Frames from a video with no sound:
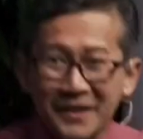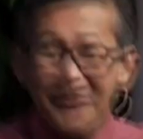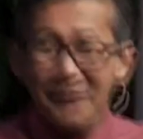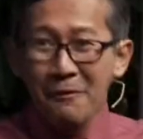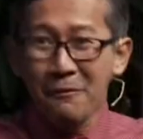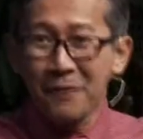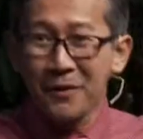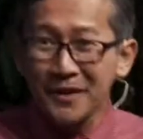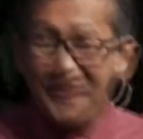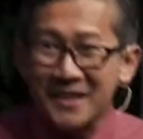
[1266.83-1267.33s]

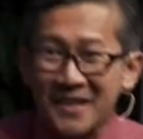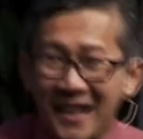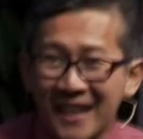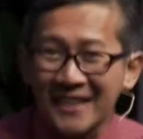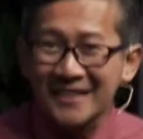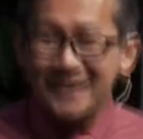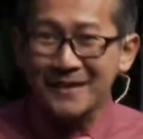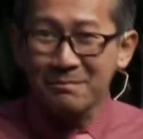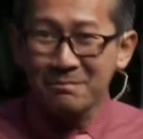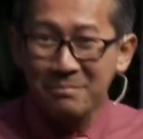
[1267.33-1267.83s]
will
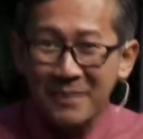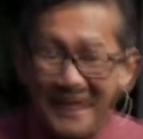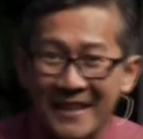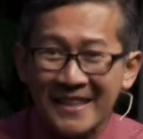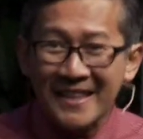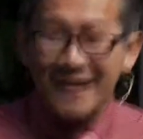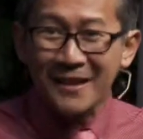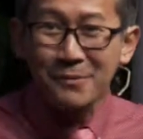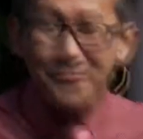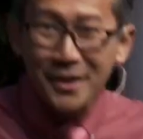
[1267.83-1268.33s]
just be
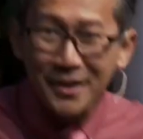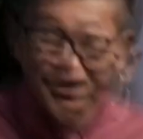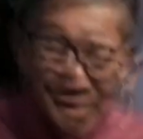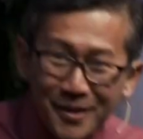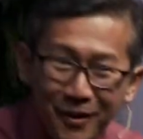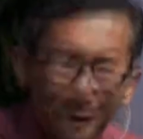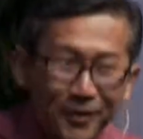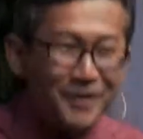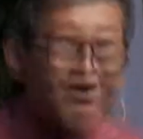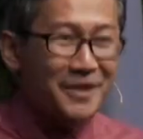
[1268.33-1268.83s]
the
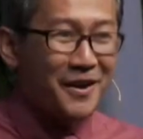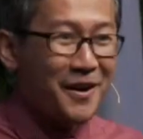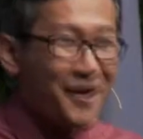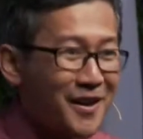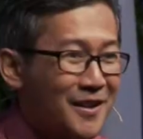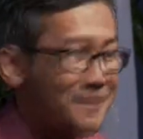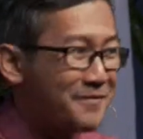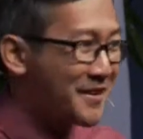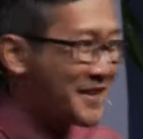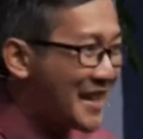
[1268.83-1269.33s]
result
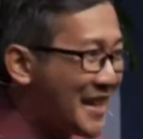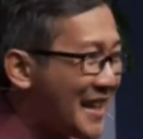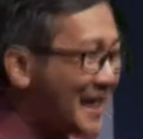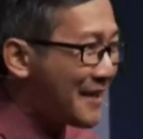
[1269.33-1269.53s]
of the